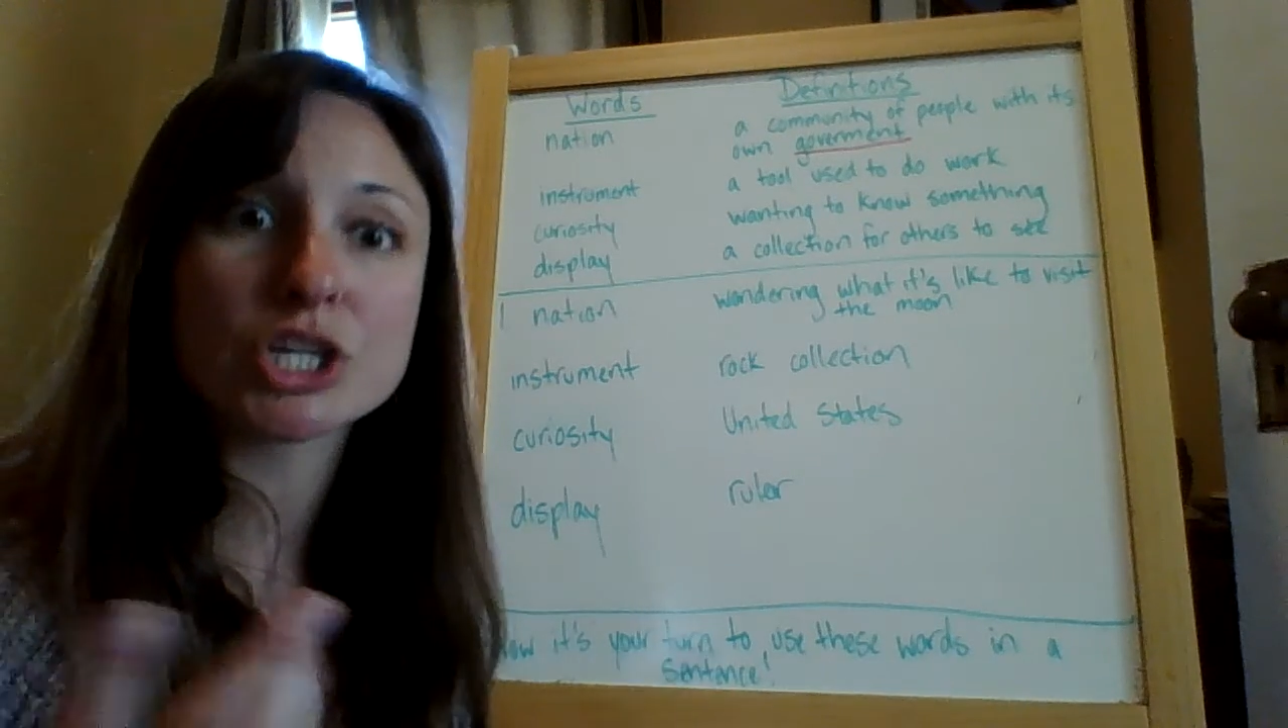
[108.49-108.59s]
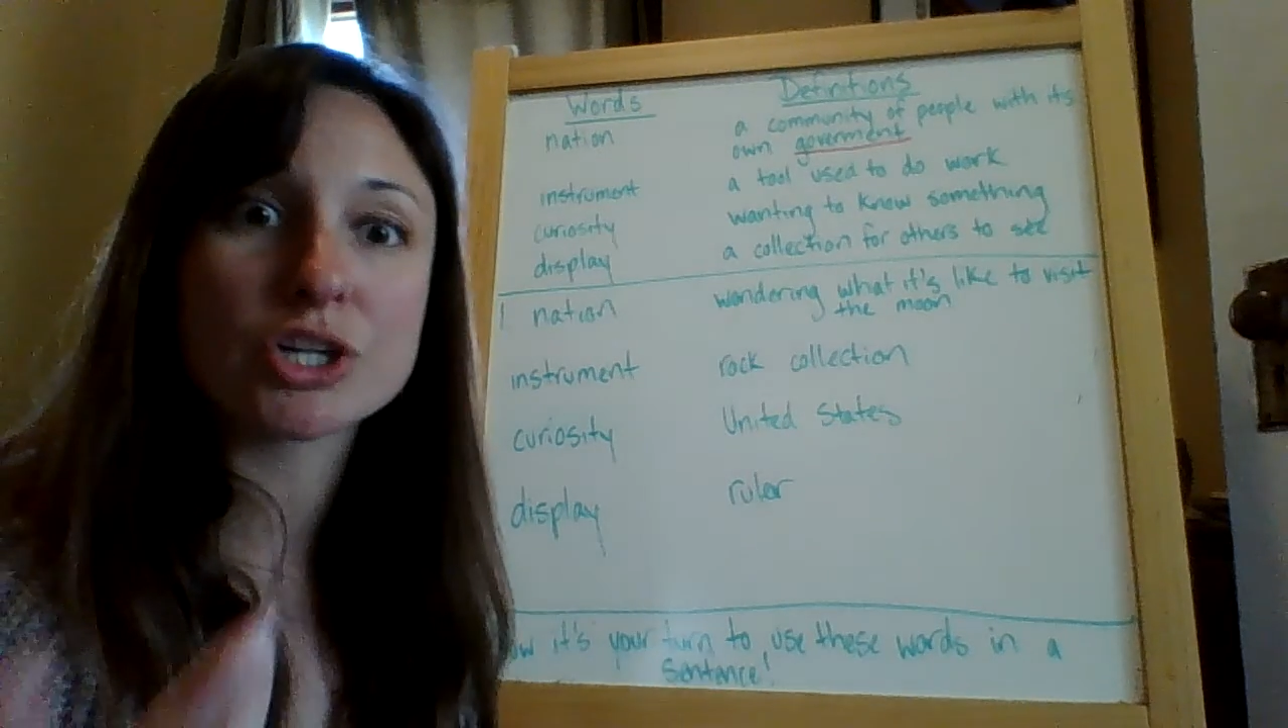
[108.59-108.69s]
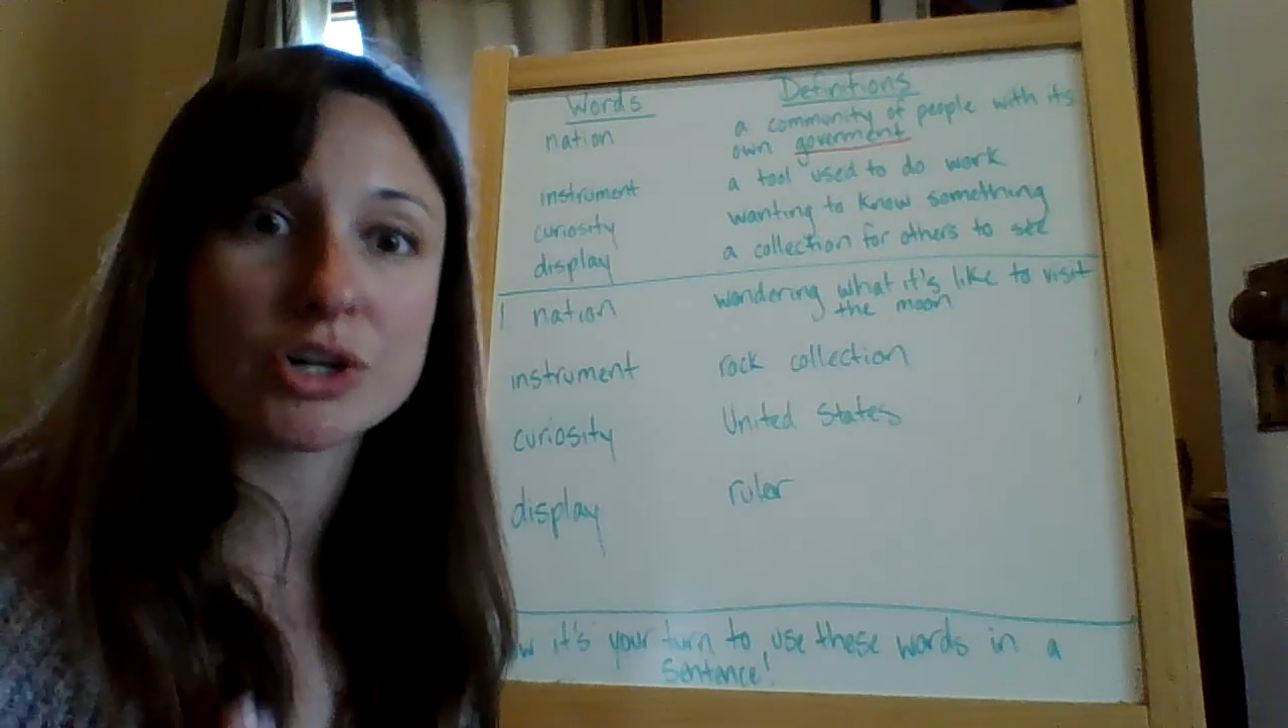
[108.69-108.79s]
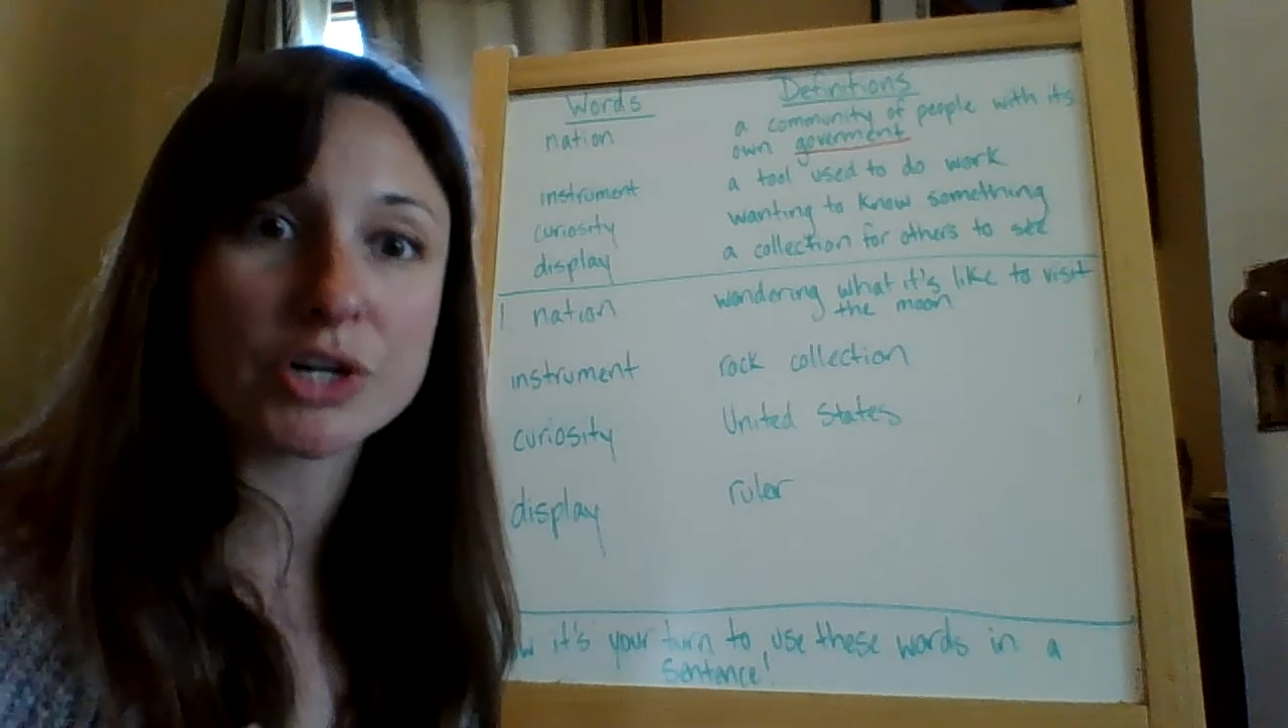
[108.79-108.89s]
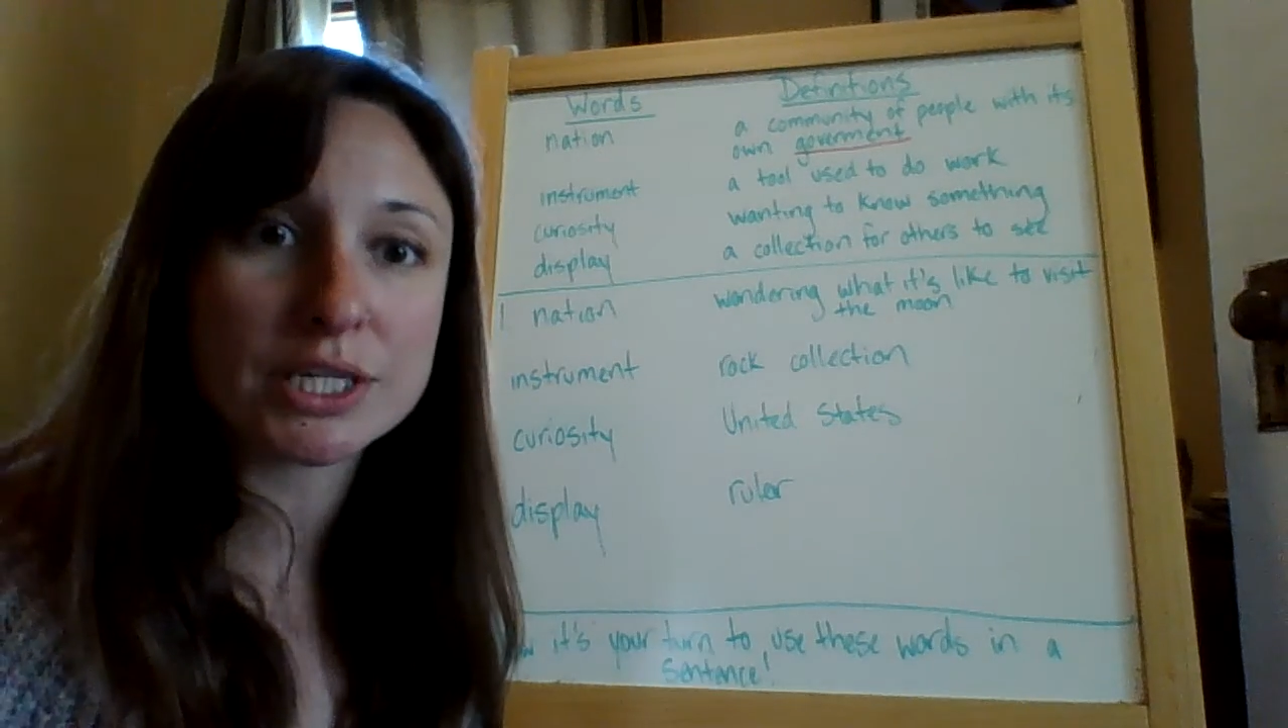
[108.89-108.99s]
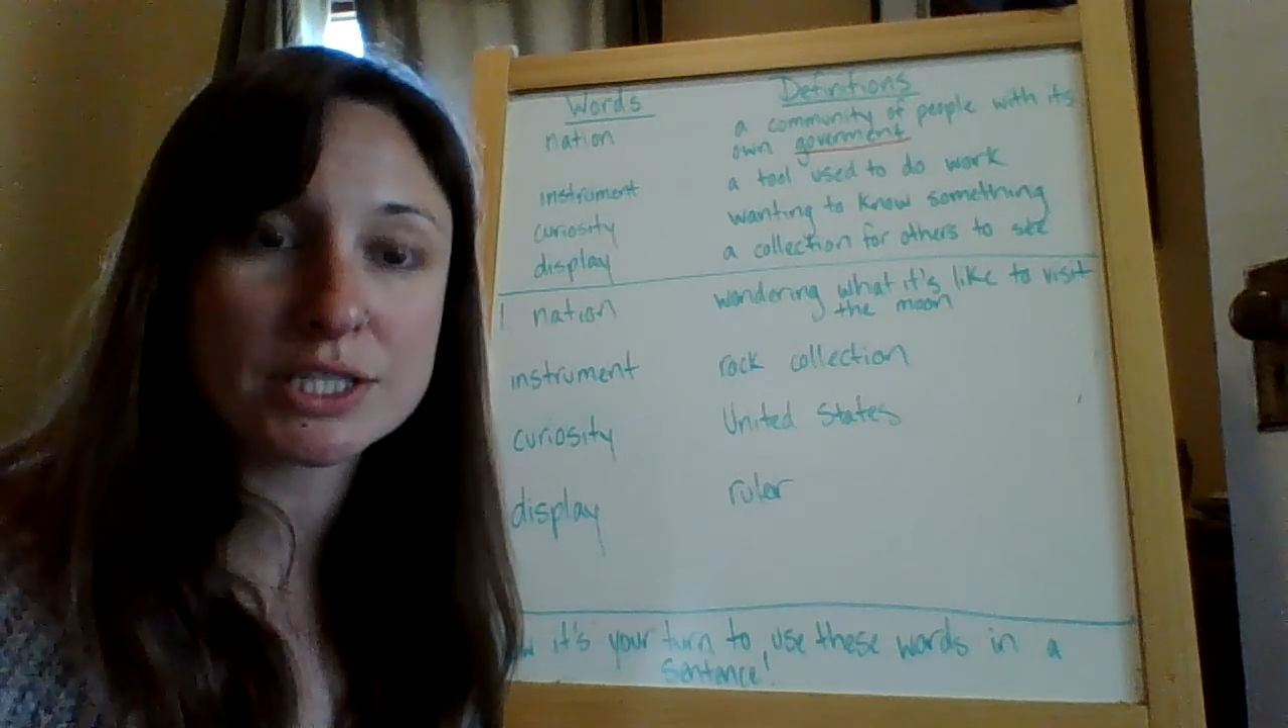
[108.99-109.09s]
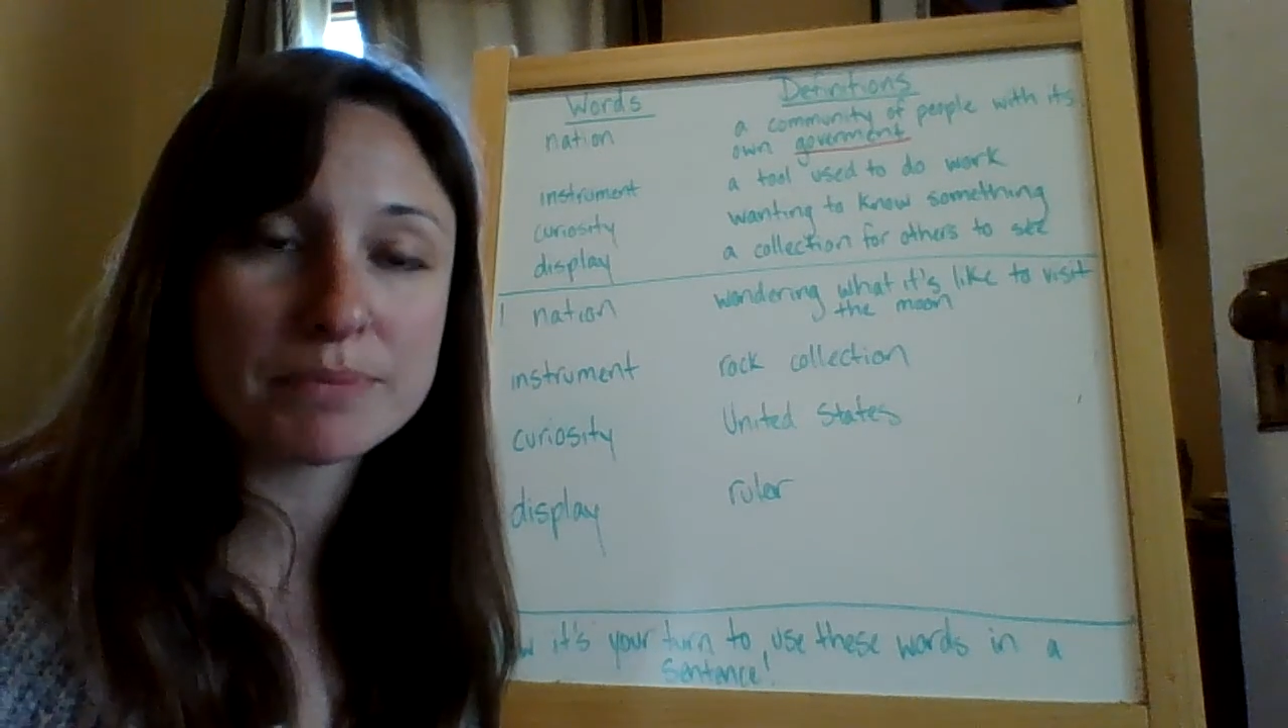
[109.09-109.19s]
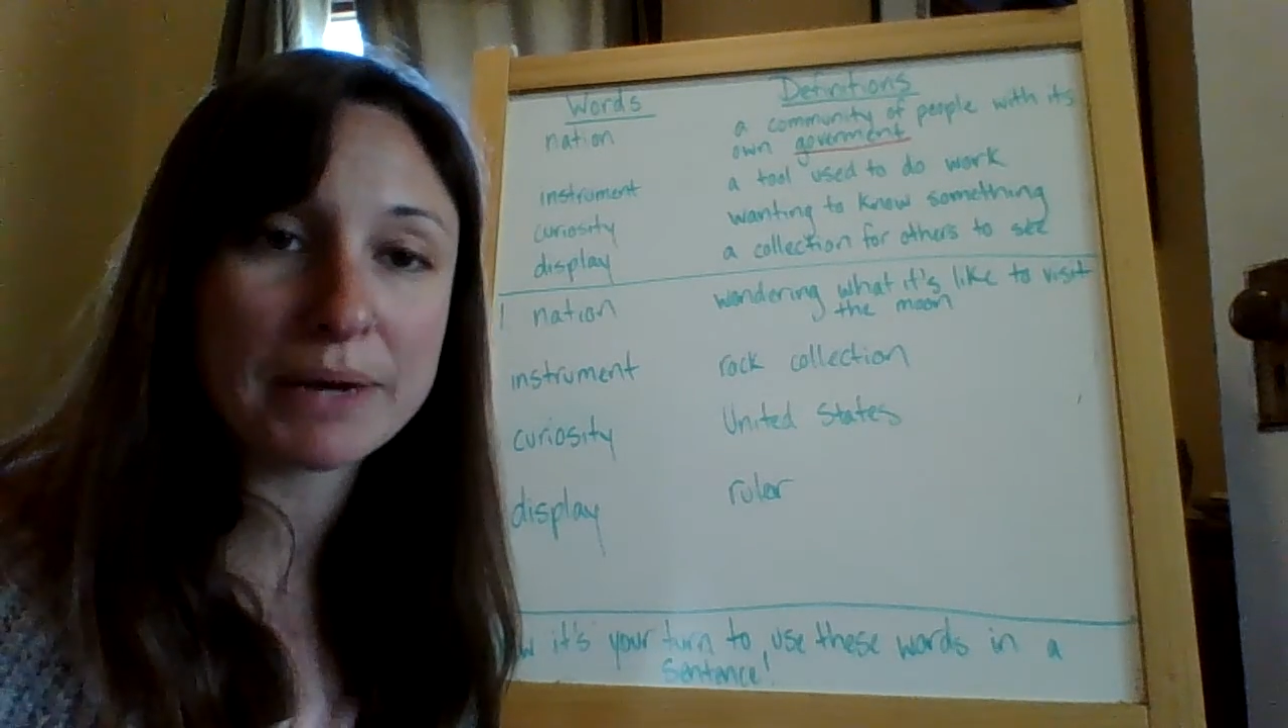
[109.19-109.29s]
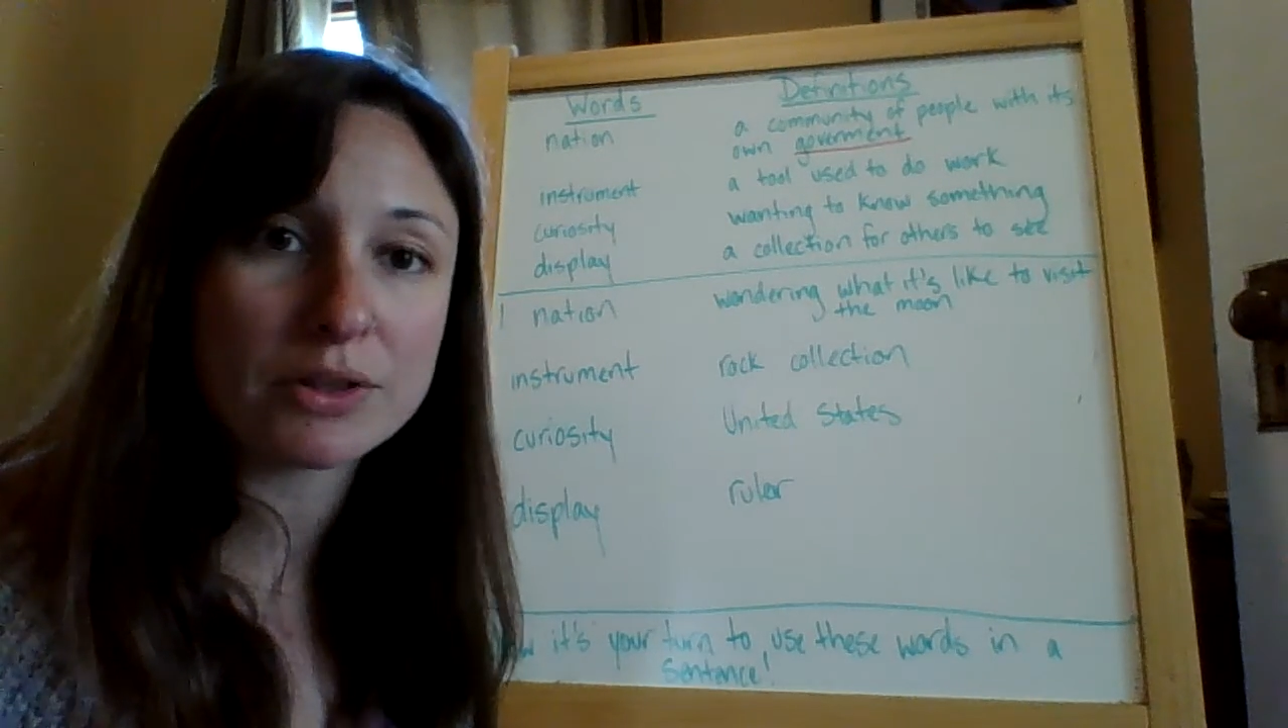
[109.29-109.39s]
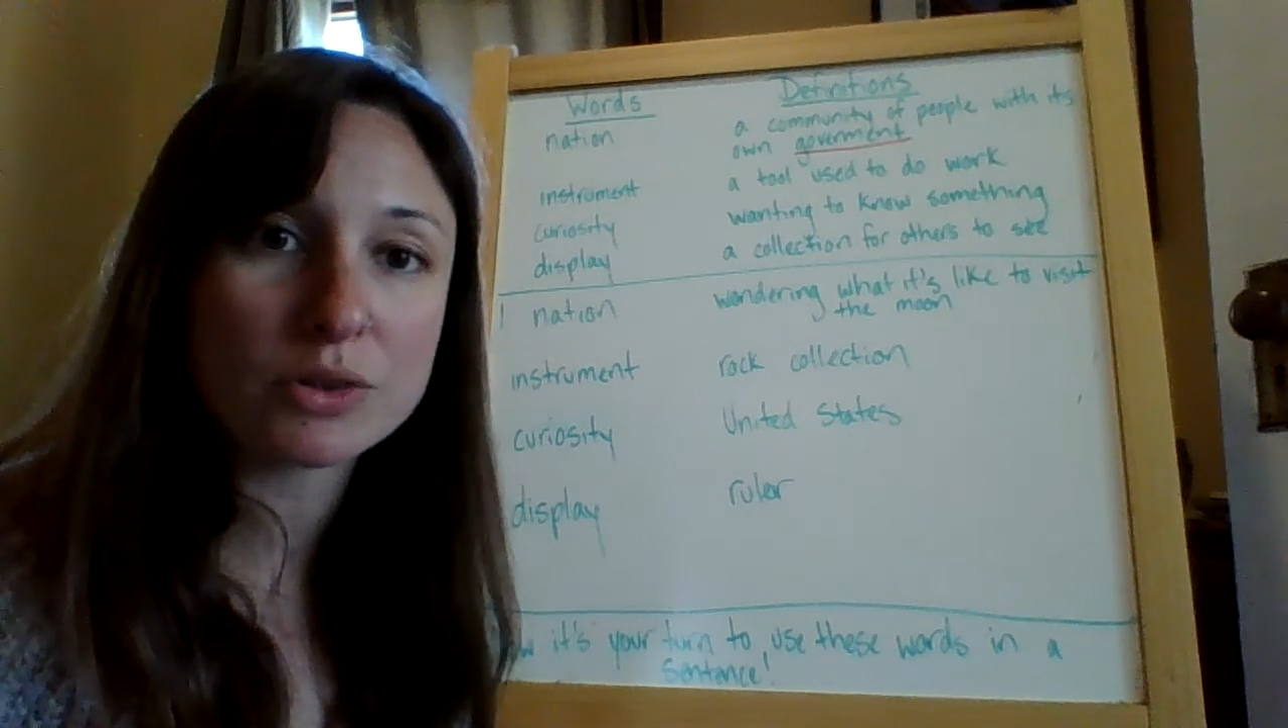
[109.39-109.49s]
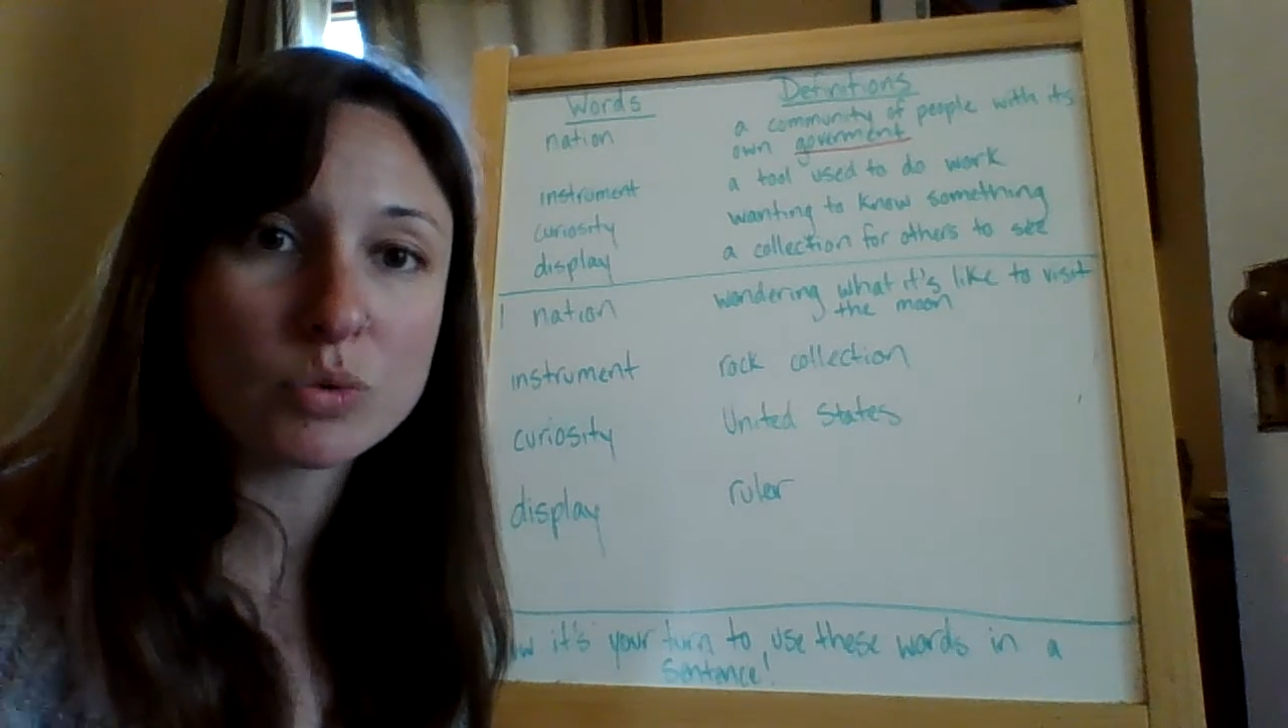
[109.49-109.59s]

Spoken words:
curious about in the